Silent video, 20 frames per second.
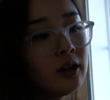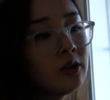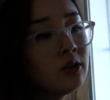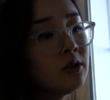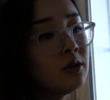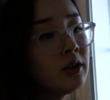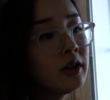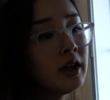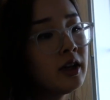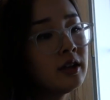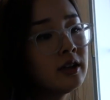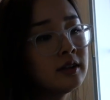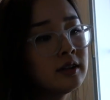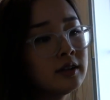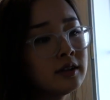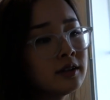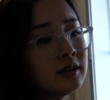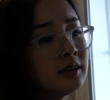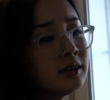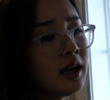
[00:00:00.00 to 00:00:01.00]
know that it's
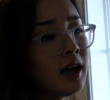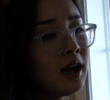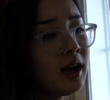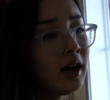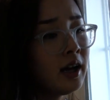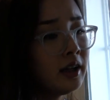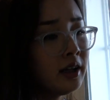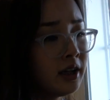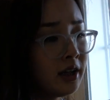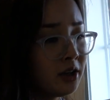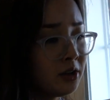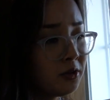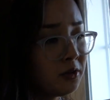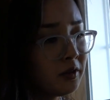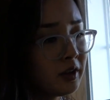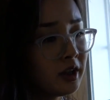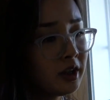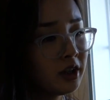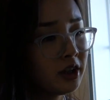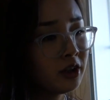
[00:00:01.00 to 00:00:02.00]
exciting
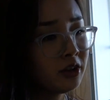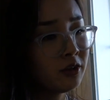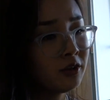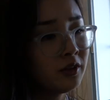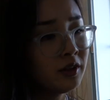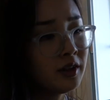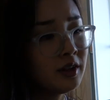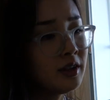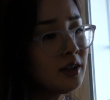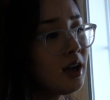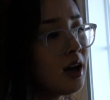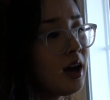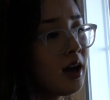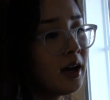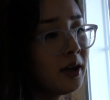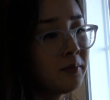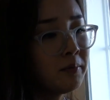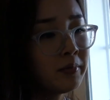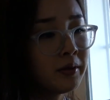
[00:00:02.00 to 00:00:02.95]
running through the night,